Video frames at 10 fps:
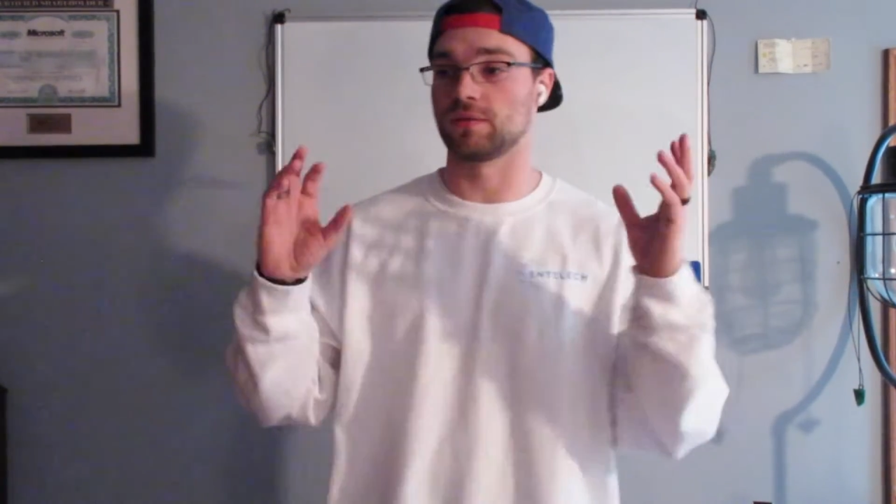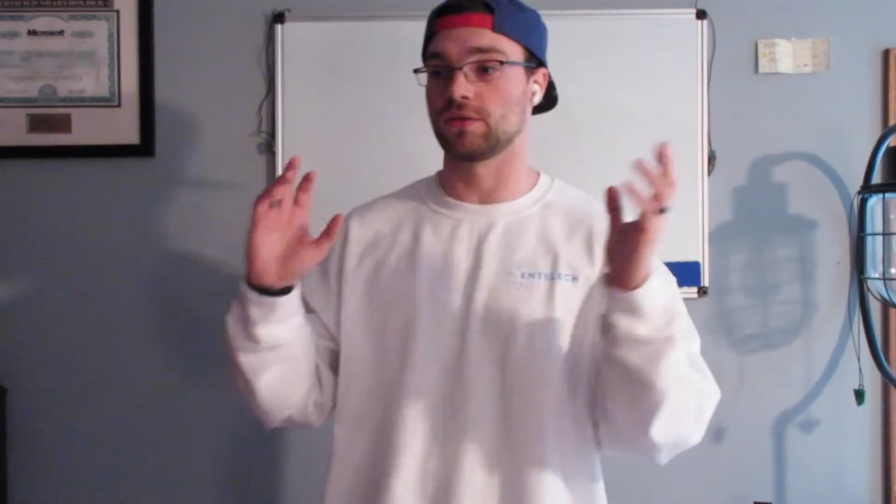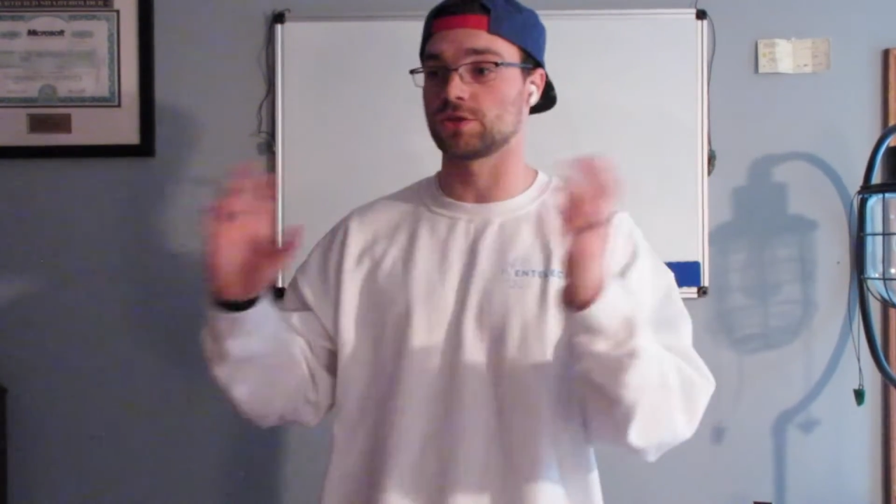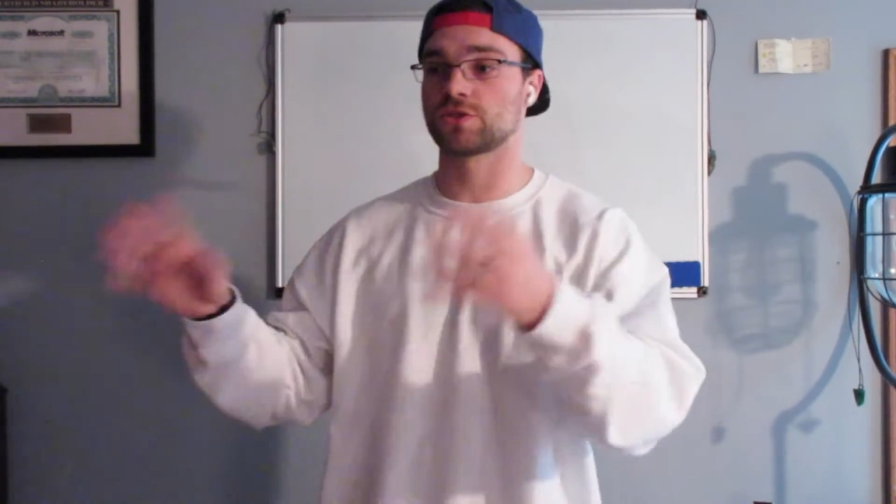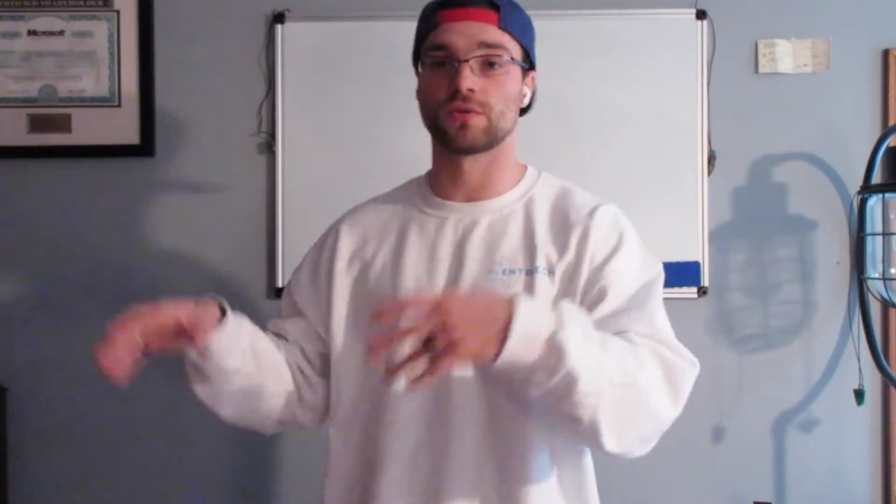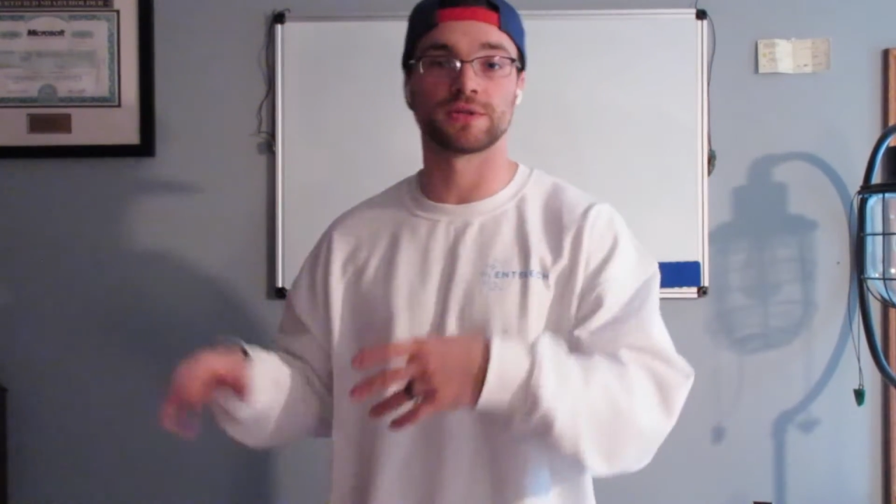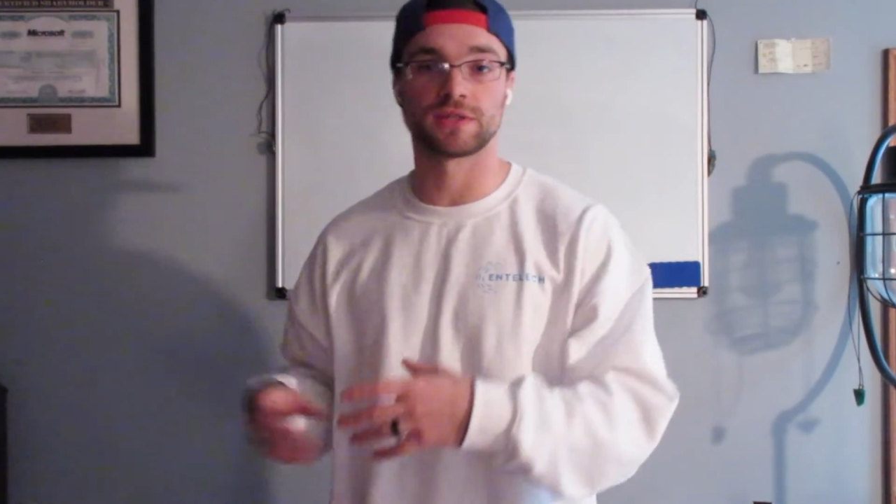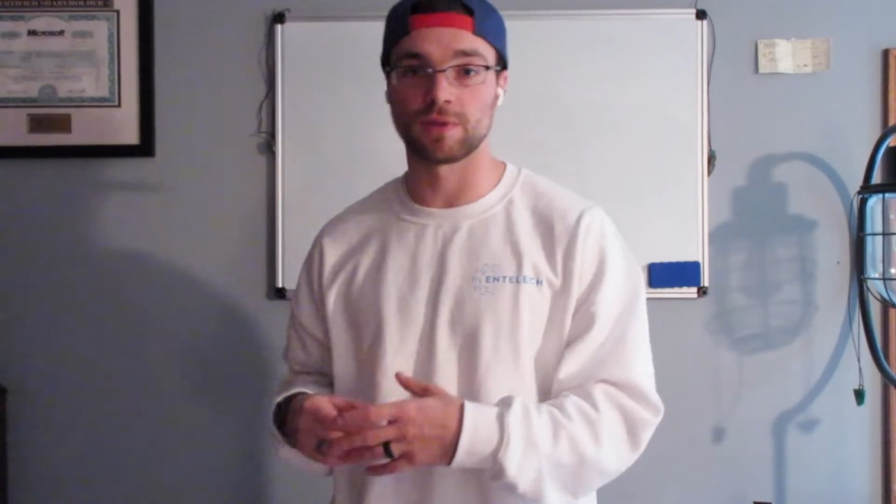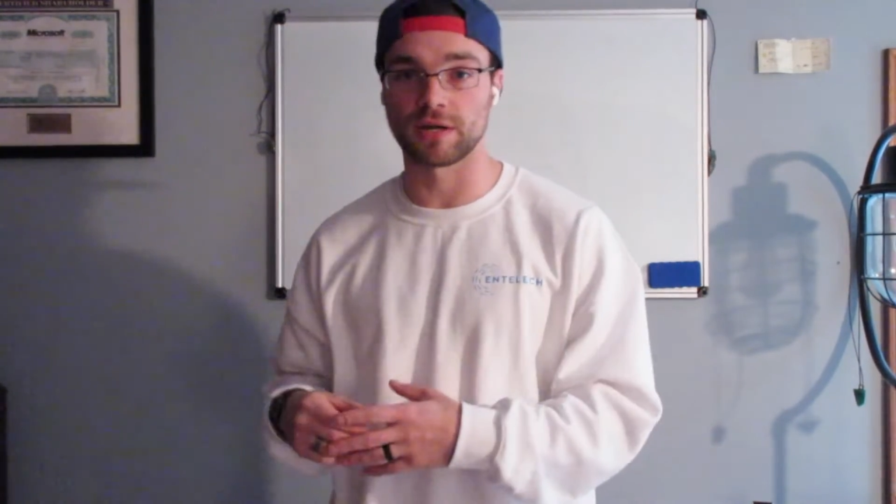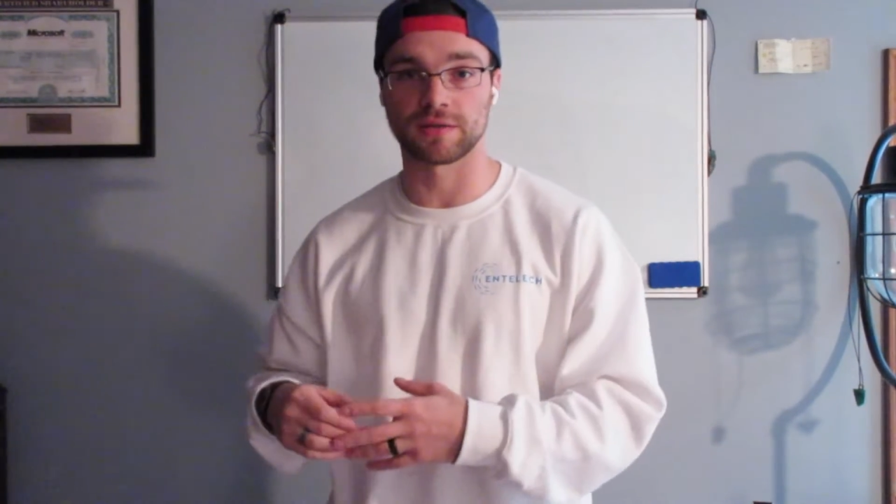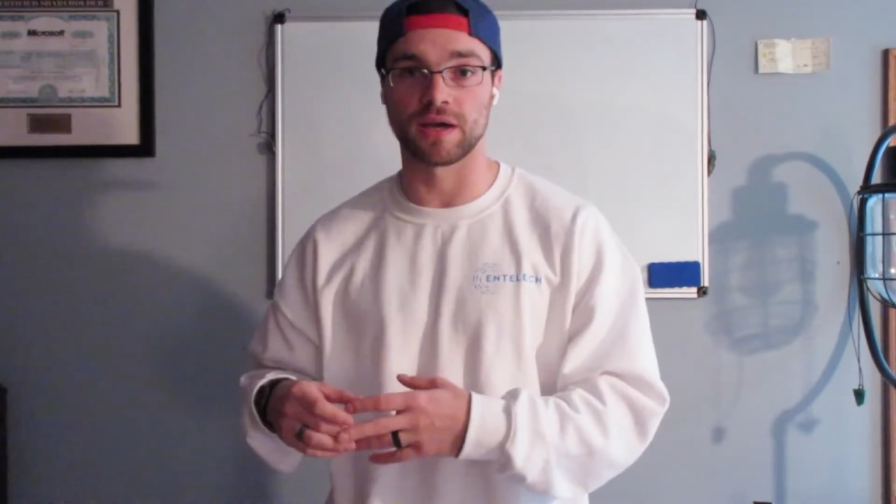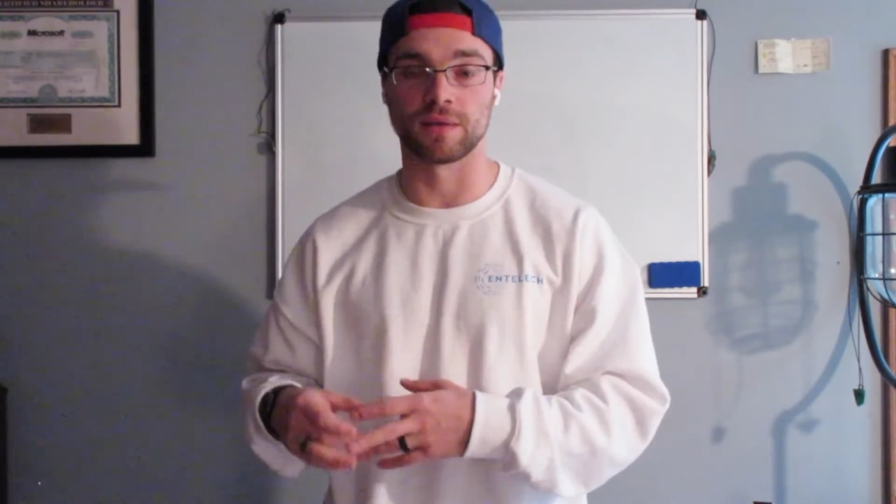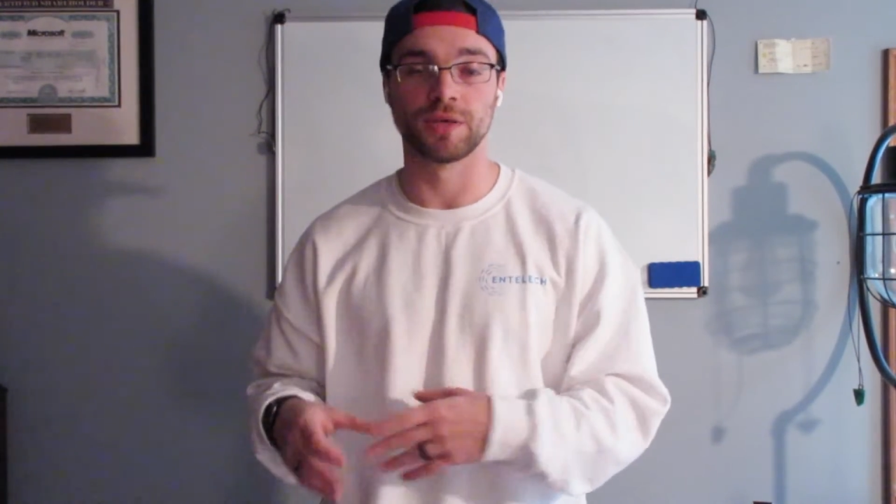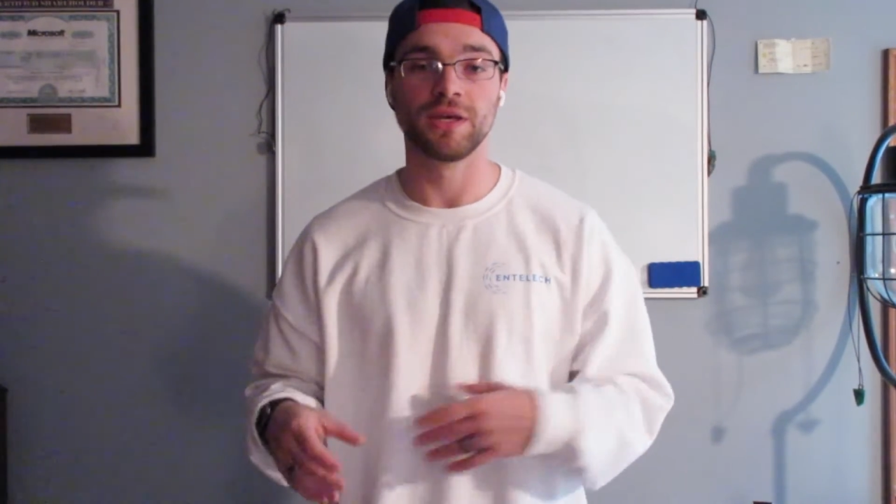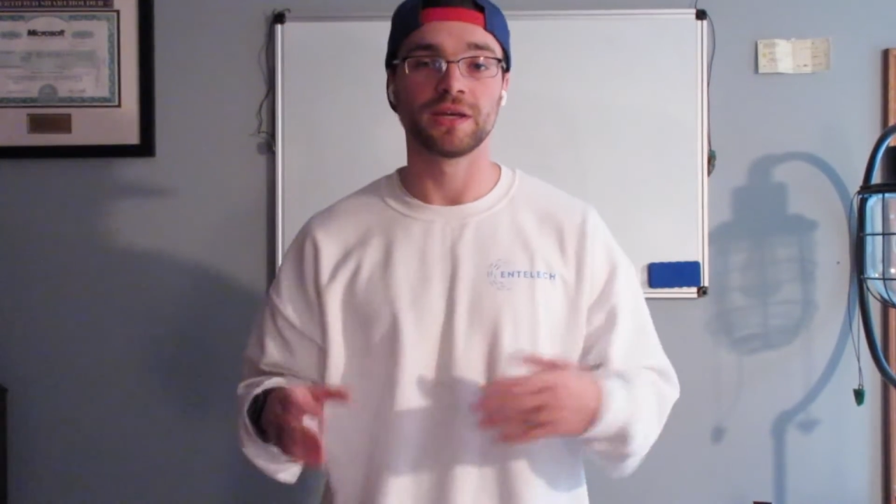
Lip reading: the shortest amount of time.